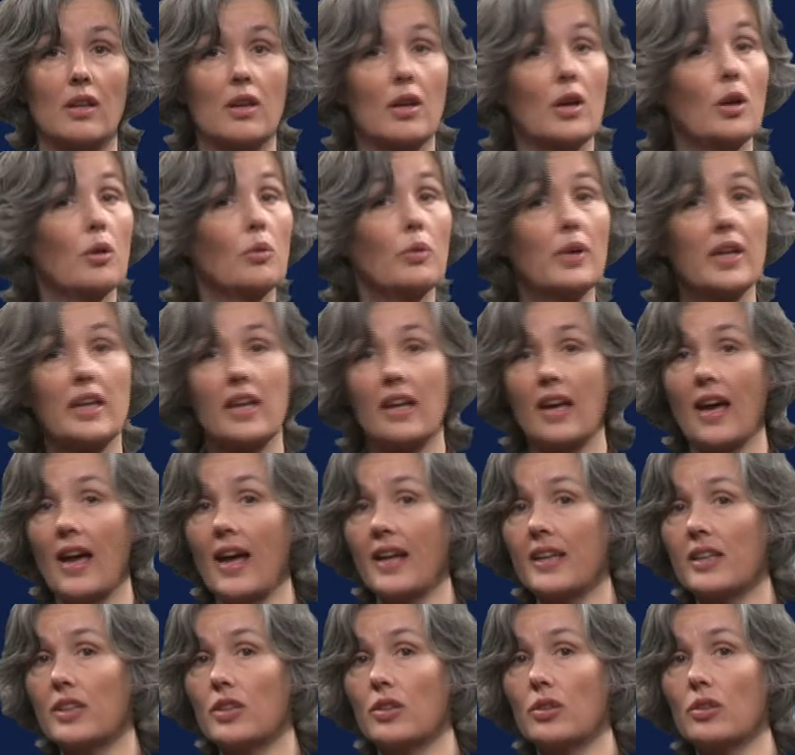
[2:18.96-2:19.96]
We
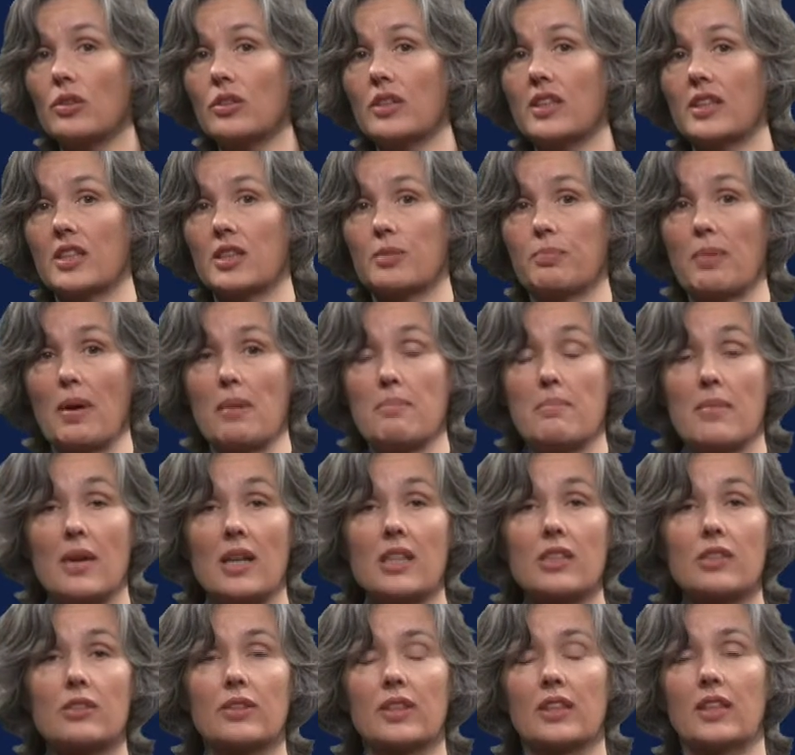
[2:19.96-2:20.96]
can't do this by
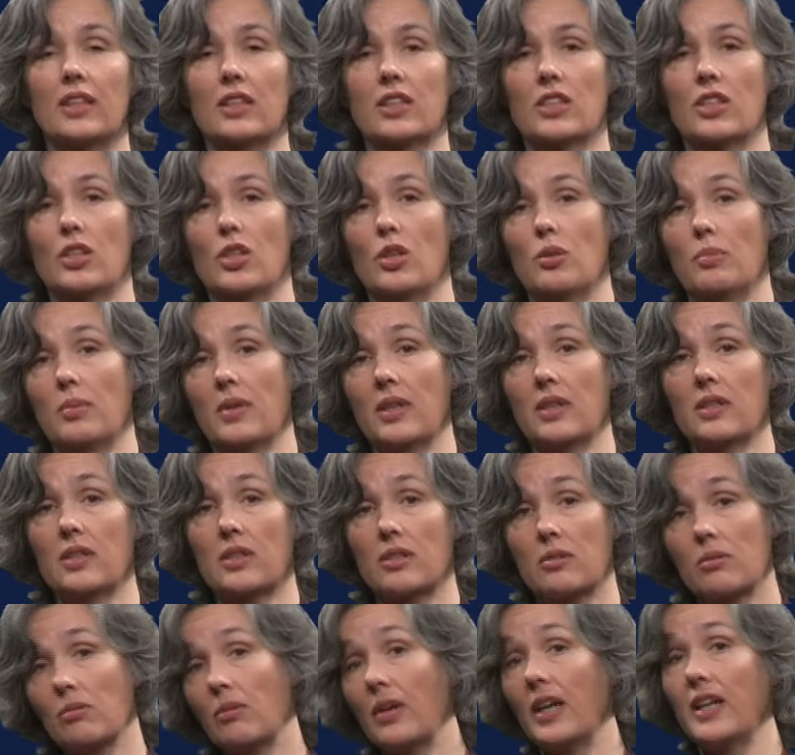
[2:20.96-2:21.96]
measuring these qubits.
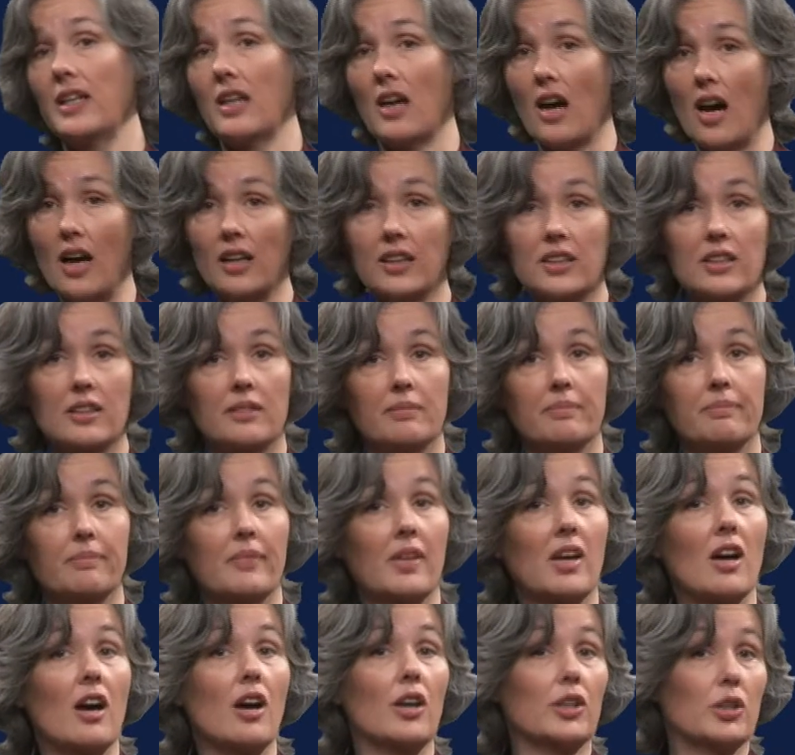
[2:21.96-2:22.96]
Why not?
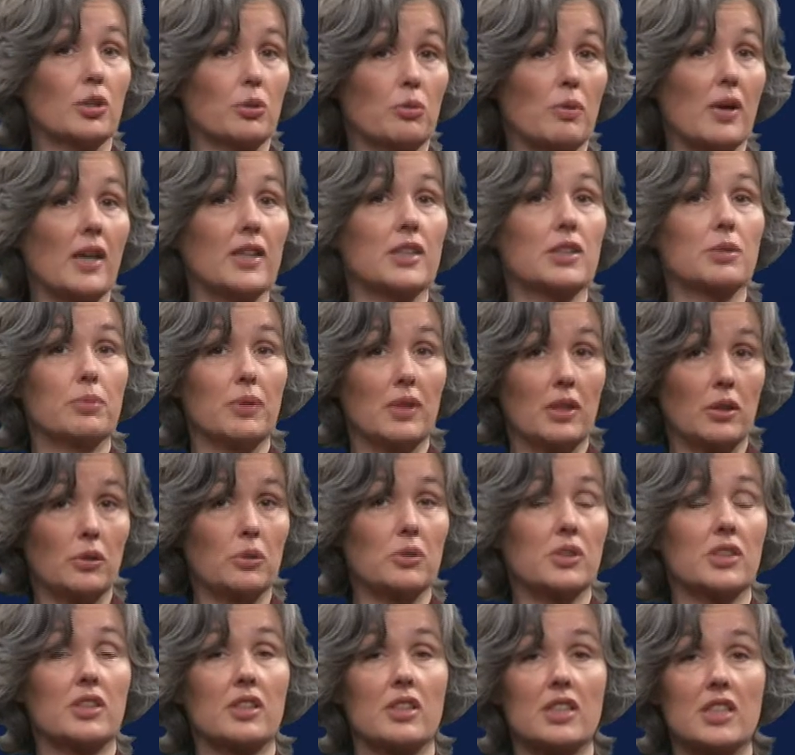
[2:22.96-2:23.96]
Otherwise, we
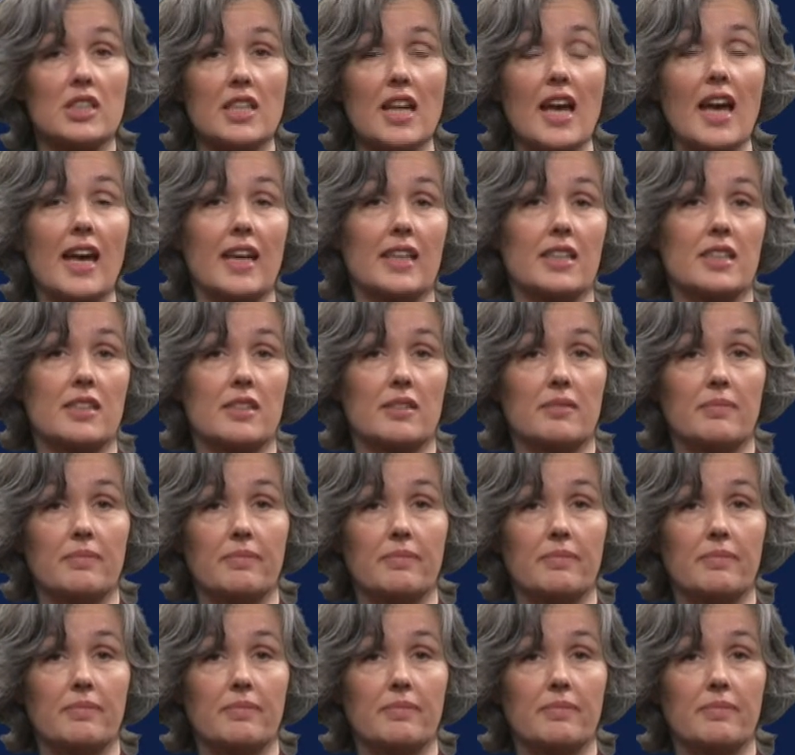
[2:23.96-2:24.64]
lose their state.